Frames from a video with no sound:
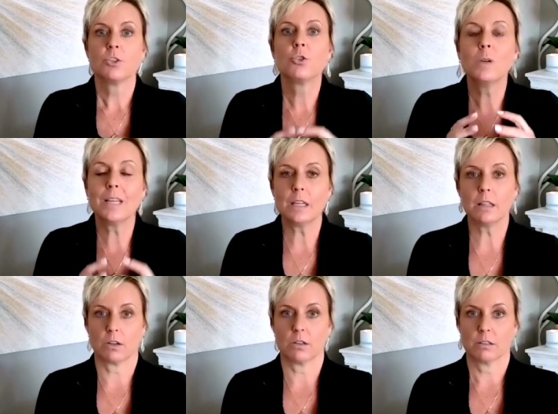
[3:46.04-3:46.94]
to
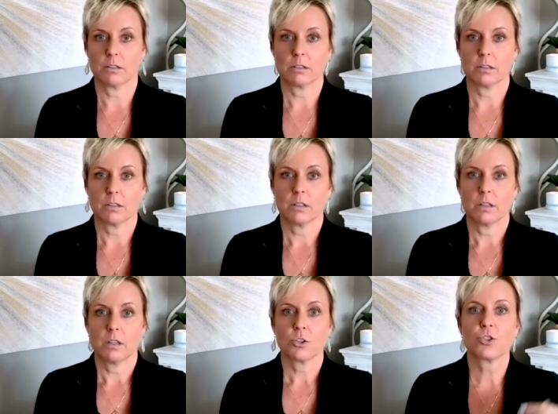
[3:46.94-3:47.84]
either
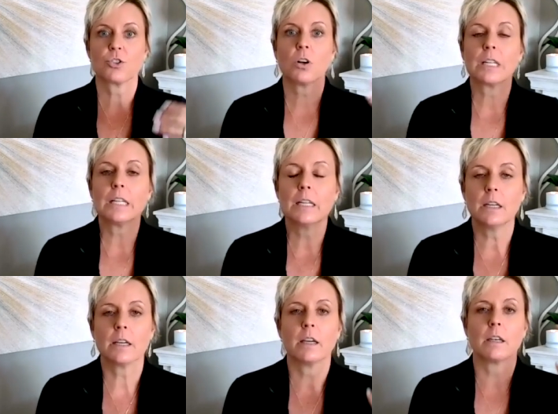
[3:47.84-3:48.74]
start
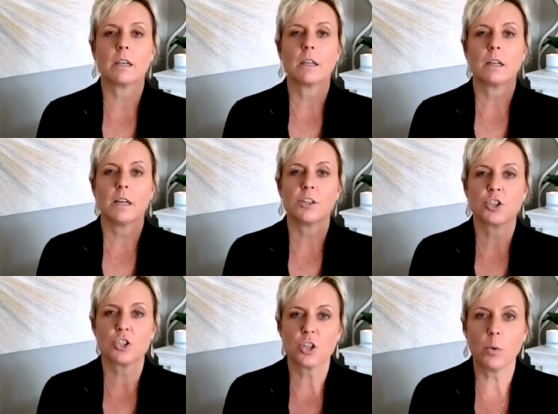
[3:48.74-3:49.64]
leaning in and
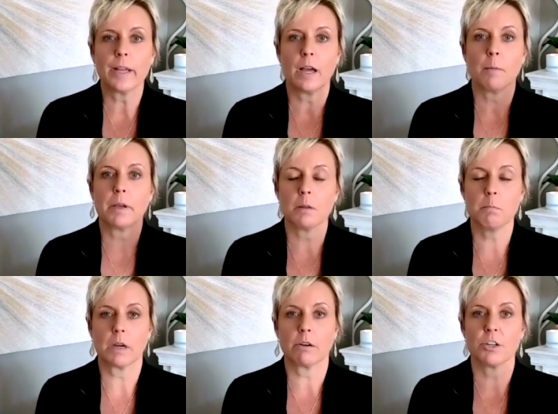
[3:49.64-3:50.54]
showing up in the
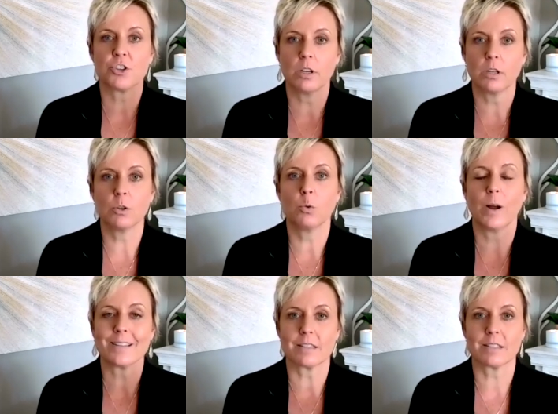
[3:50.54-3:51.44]
marriage in a new way
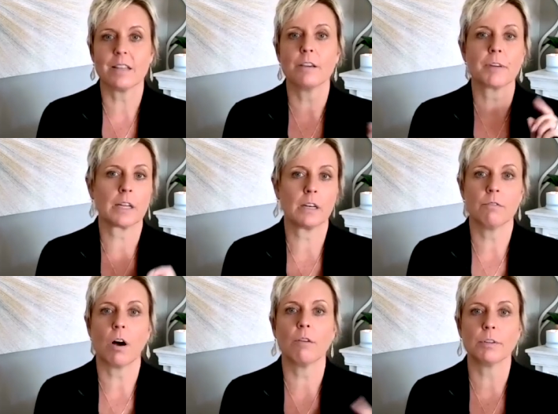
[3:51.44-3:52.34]
to see if it can
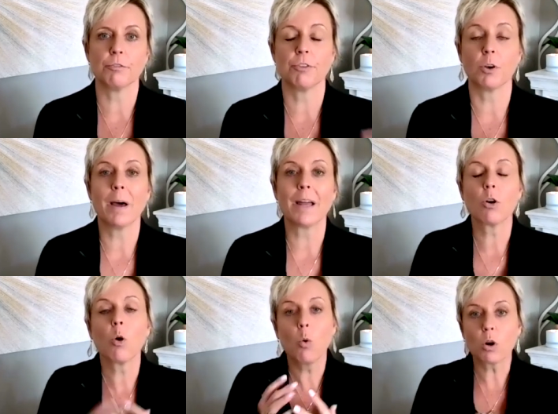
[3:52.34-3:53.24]
evolve and feel
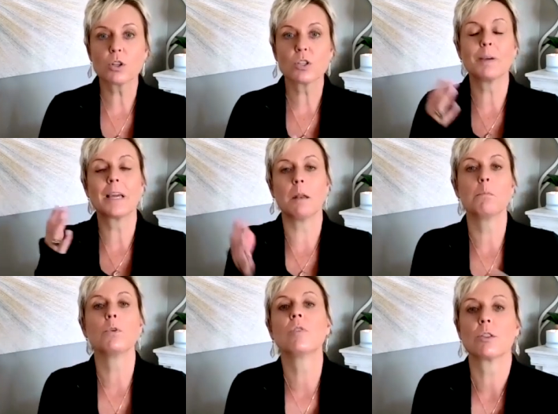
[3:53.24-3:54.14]
better, or to begin
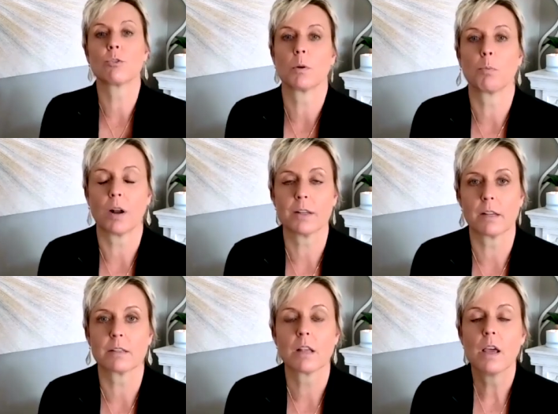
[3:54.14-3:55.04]
moving through the
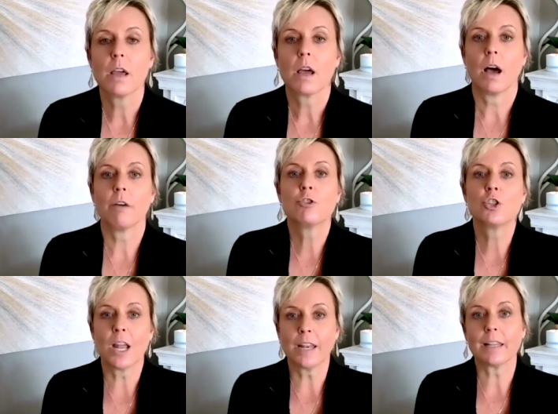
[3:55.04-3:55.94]
process of
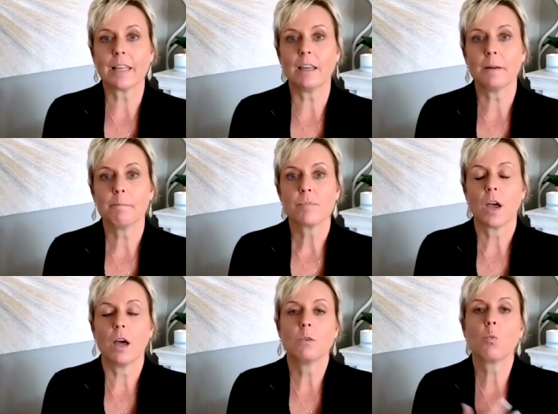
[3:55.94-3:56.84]
gently
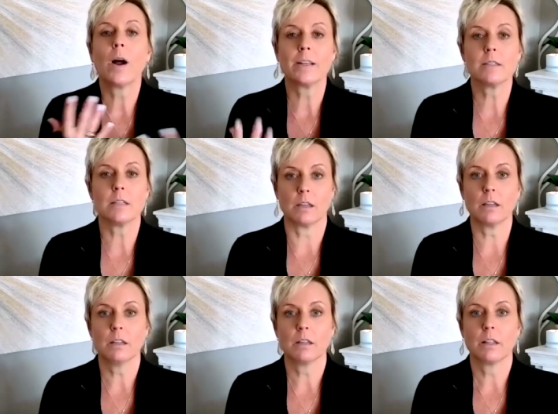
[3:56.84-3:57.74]

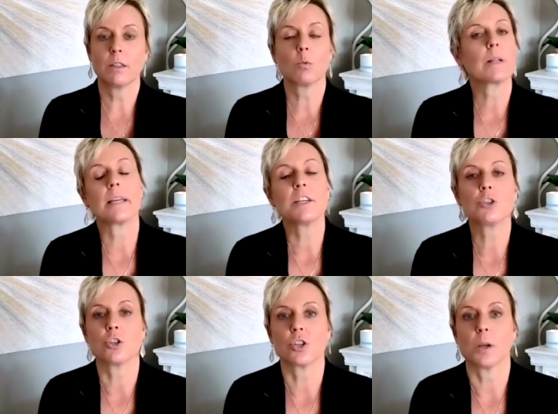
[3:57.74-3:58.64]
unwinding the
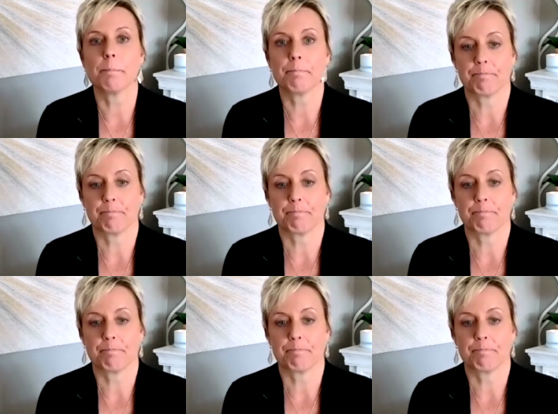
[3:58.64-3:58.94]
relationship.